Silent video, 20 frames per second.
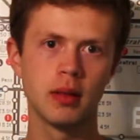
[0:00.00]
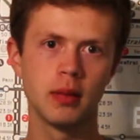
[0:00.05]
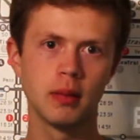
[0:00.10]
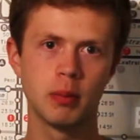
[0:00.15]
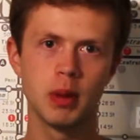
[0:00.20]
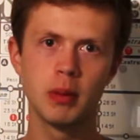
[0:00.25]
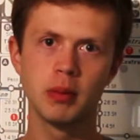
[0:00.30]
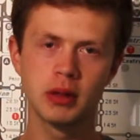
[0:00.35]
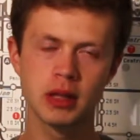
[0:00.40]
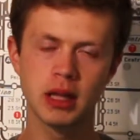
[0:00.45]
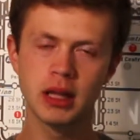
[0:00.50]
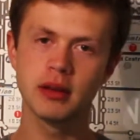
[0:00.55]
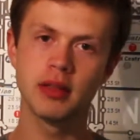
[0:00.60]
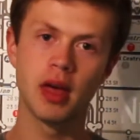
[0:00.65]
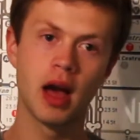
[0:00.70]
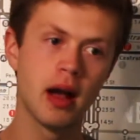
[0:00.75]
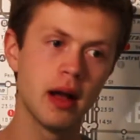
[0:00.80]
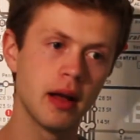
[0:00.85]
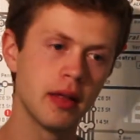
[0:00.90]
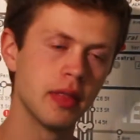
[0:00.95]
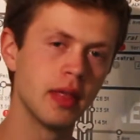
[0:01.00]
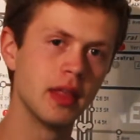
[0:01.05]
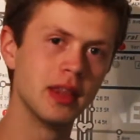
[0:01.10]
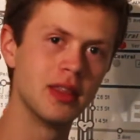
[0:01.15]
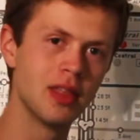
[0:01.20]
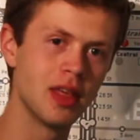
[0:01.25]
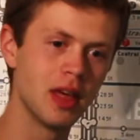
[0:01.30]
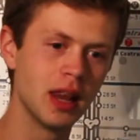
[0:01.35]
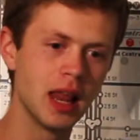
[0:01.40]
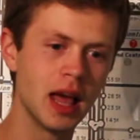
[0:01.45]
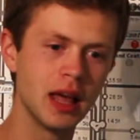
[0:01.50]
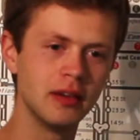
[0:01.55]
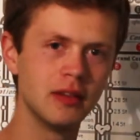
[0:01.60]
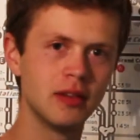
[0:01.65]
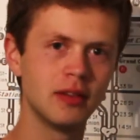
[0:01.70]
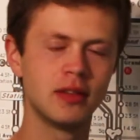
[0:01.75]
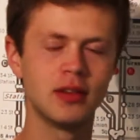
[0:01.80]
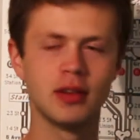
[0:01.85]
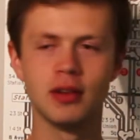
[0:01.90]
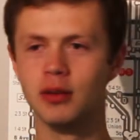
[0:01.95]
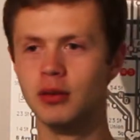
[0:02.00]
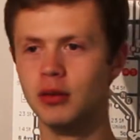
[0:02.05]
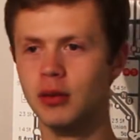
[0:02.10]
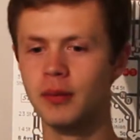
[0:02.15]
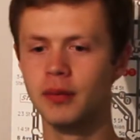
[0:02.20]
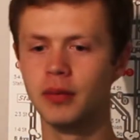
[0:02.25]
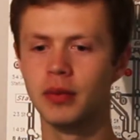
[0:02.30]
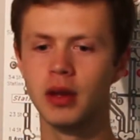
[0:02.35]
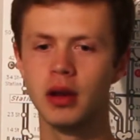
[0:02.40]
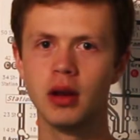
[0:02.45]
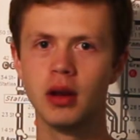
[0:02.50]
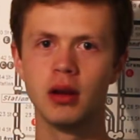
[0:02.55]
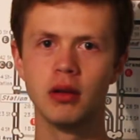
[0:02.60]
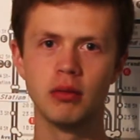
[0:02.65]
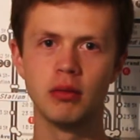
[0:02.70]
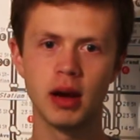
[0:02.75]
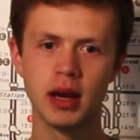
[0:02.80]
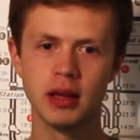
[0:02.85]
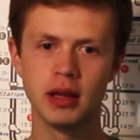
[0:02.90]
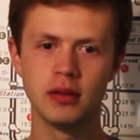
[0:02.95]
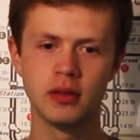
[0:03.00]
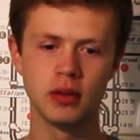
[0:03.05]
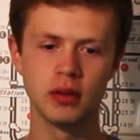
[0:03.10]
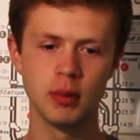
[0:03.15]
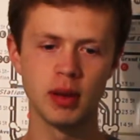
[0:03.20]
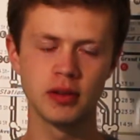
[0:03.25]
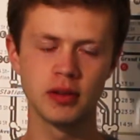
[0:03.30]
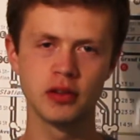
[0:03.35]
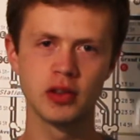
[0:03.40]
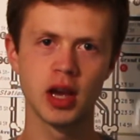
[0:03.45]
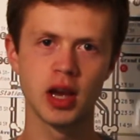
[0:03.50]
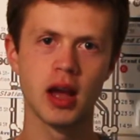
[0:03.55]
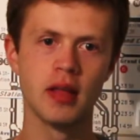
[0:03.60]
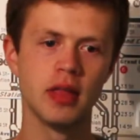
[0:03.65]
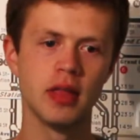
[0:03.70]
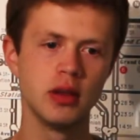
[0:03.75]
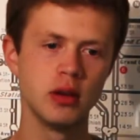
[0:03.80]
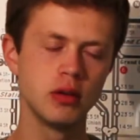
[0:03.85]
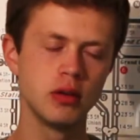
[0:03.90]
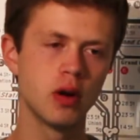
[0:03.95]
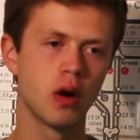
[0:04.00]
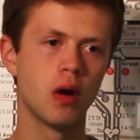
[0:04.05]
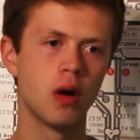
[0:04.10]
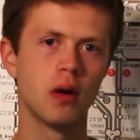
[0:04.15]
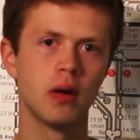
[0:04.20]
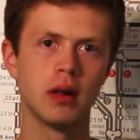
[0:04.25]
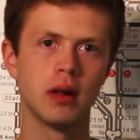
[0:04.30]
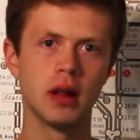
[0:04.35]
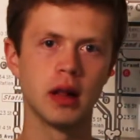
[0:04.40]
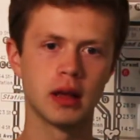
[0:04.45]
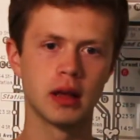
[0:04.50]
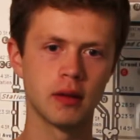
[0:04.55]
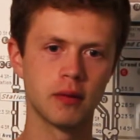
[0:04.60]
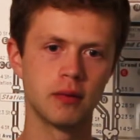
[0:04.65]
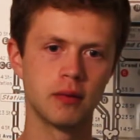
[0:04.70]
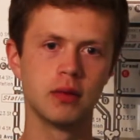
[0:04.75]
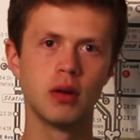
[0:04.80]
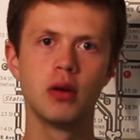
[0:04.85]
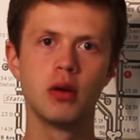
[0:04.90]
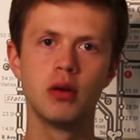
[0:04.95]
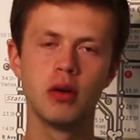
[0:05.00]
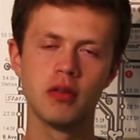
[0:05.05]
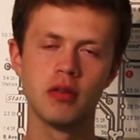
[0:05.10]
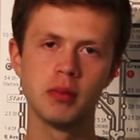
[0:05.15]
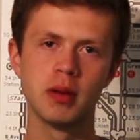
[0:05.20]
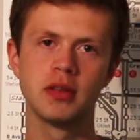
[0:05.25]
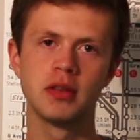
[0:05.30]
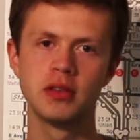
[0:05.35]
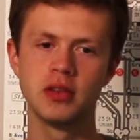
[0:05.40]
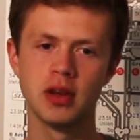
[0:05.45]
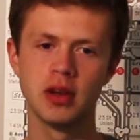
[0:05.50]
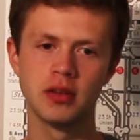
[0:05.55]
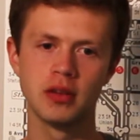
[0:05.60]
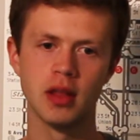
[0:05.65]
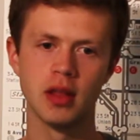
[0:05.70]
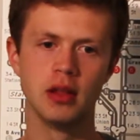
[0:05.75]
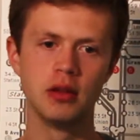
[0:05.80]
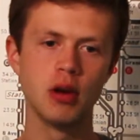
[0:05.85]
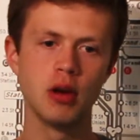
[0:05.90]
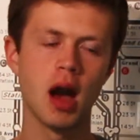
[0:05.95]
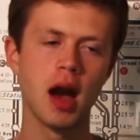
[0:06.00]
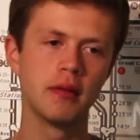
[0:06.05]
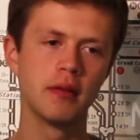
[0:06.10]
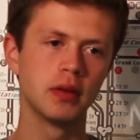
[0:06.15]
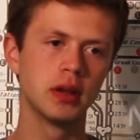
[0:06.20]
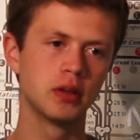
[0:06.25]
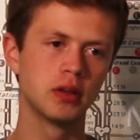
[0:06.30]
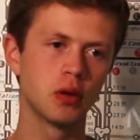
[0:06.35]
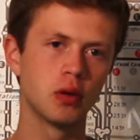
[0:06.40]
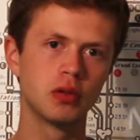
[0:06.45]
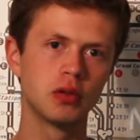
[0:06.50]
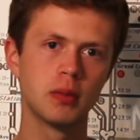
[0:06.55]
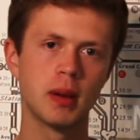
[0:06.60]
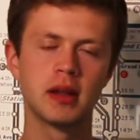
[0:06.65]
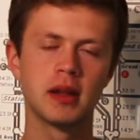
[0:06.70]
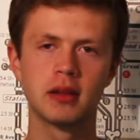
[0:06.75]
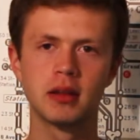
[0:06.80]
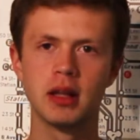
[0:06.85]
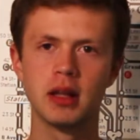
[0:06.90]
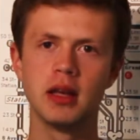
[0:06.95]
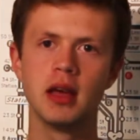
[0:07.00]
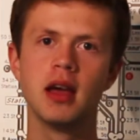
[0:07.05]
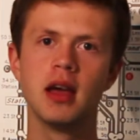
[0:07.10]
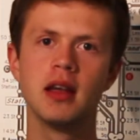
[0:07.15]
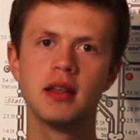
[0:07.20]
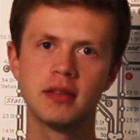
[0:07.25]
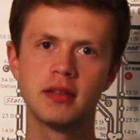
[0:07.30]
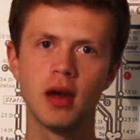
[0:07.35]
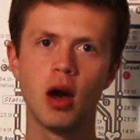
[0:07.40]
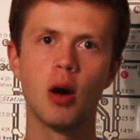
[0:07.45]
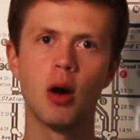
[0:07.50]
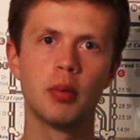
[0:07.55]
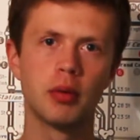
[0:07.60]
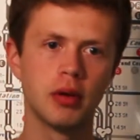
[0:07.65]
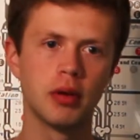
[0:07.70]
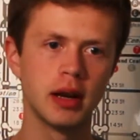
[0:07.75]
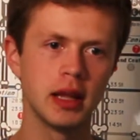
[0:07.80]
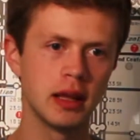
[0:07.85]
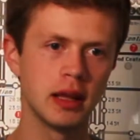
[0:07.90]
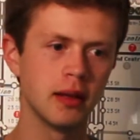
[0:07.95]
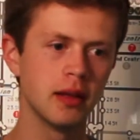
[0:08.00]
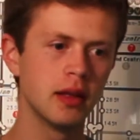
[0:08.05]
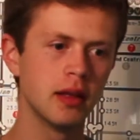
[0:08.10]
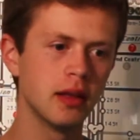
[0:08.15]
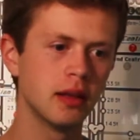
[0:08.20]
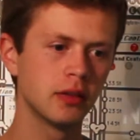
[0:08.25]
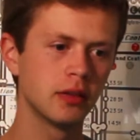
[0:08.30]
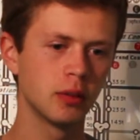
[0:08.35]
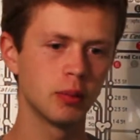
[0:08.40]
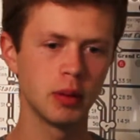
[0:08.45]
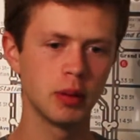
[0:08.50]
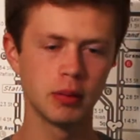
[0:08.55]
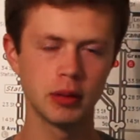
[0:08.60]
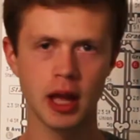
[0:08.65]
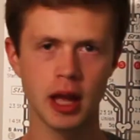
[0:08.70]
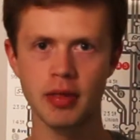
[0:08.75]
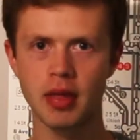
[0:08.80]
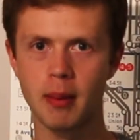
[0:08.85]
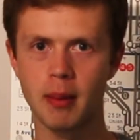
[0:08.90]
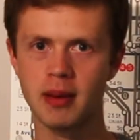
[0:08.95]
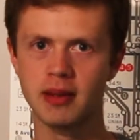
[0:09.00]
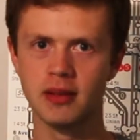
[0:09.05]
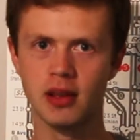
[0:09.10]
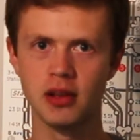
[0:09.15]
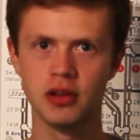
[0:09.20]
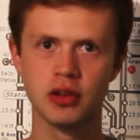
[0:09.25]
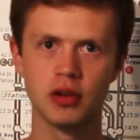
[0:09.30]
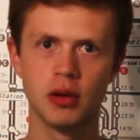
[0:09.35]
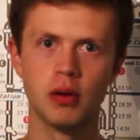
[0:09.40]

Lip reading: people click that and then they're led to right into Messenger, and then you've got like a flow of messages and you have it automatically set up already so people get that message